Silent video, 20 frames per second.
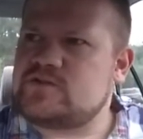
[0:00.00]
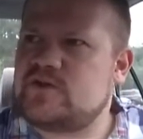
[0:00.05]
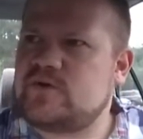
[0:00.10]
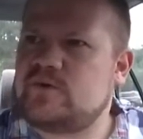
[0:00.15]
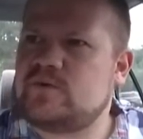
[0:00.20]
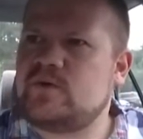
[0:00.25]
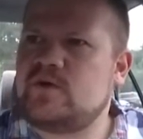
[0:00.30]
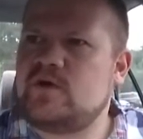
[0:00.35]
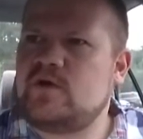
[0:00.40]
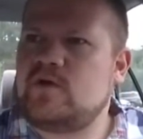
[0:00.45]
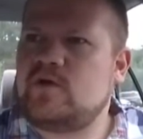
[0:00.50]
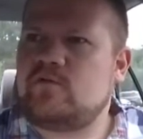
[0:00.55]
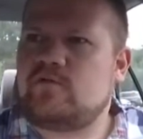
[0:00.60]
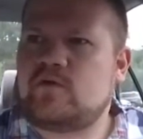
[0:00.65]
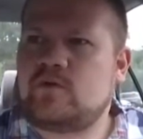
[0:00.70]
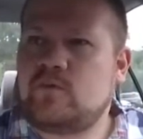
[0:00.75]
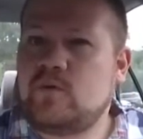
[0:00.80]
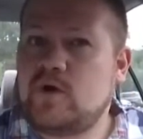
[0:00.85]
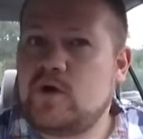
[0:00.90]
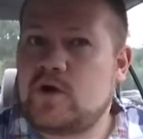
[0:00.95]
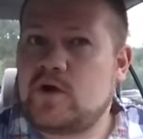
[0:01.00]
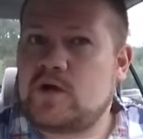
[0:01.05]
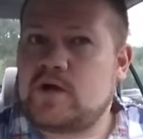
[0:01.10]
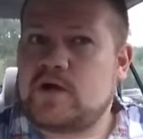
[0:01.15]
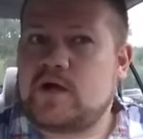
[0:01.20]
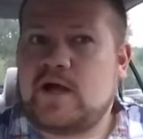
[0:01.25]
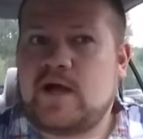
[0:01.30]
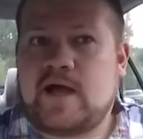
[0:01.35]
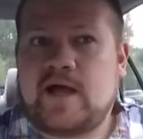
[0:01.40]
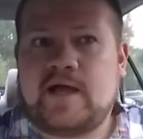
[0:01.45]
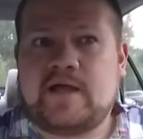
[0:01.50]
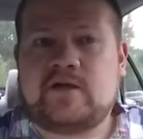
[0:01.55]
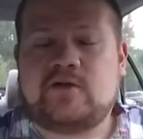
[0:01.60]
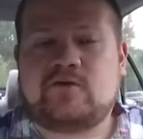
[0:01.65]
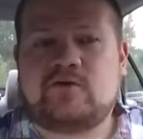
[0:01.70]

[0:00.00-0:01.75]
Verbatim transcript: So for work, I